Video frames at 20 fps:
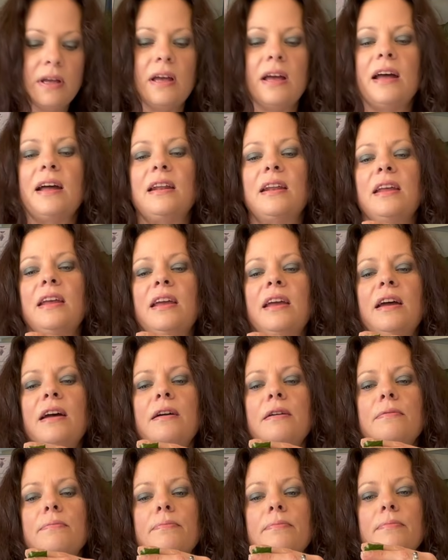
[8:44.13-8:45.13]
and
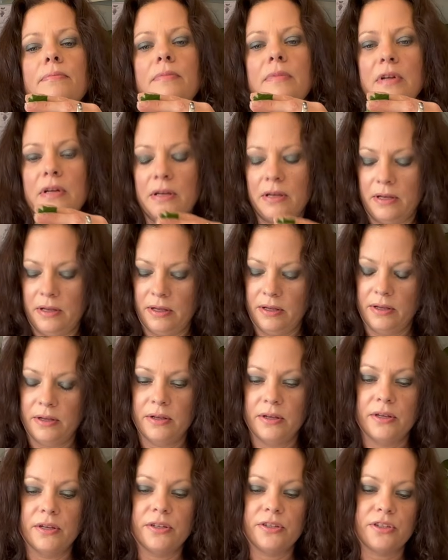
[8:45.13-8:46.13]
here.
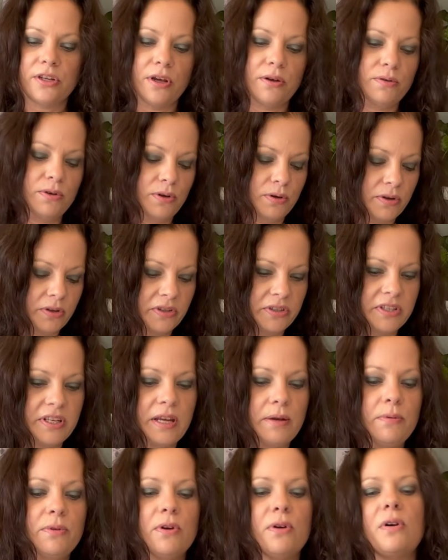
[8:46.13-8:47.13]
So you can
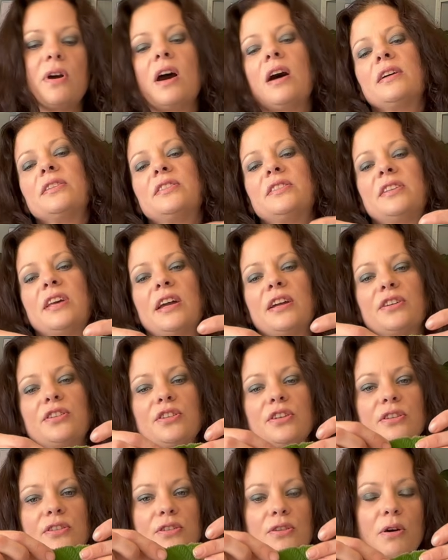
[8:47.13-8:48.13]
see with your cut
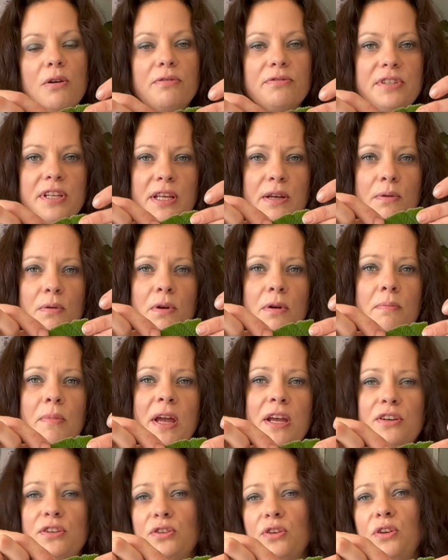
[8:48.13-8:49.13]
sections, obviously you want to
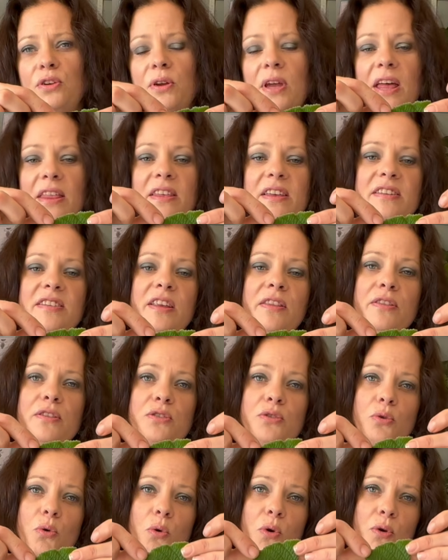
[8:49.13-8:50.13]
make sure you get these in the
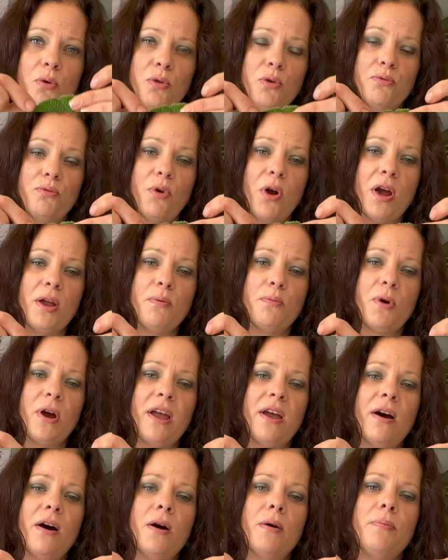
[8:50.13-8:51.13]
soil the right
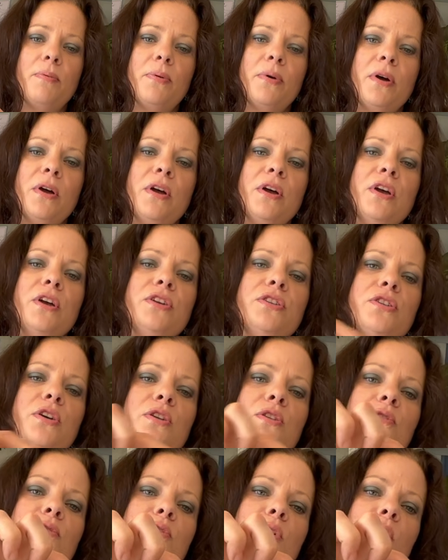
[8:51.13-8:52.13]
way up. So
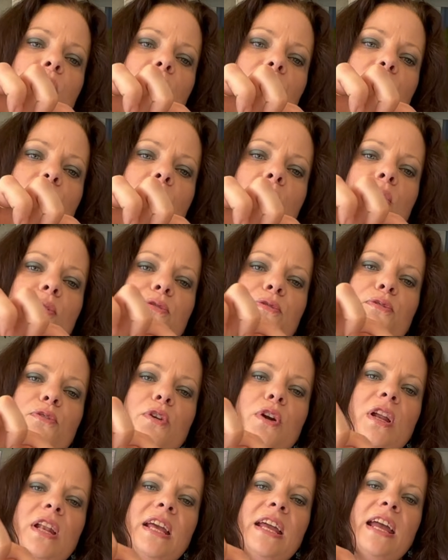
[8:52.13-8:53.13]
you've got your
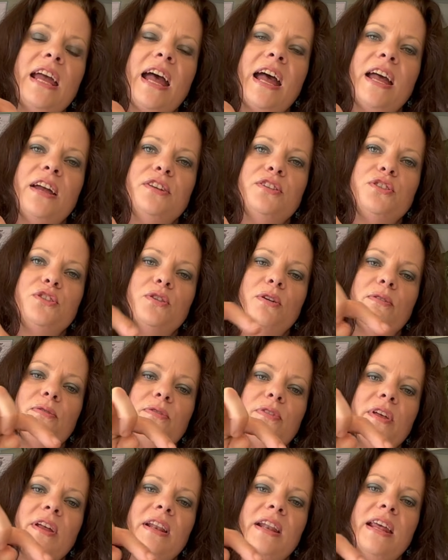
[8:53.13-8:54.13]
frilly edge of
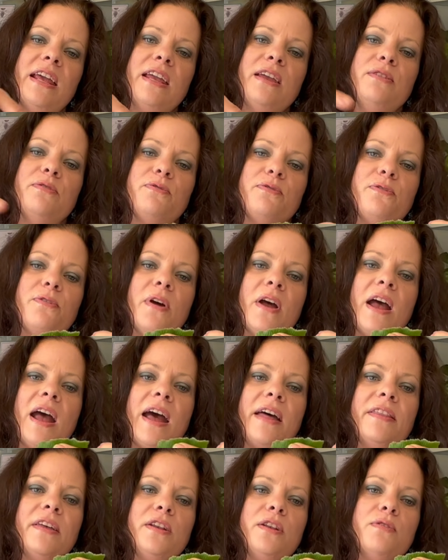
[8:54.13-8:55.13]
the leaf,
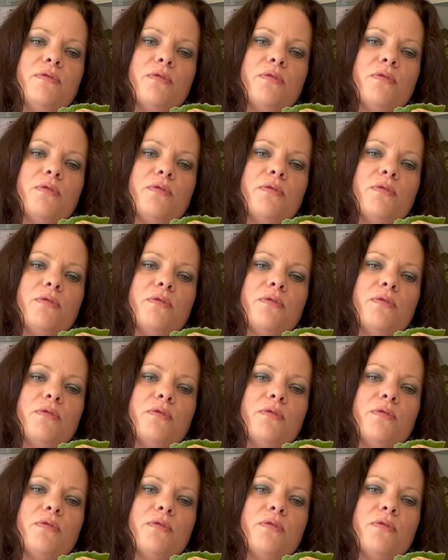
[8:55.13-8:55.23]
and then you've